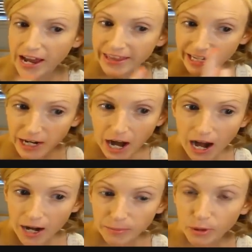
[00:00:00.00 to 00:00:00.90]
and then
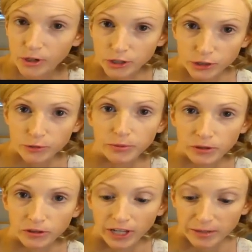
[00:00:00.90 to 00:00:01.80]
I put a
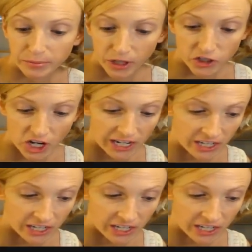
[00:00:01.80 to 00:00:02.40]
super light blush on.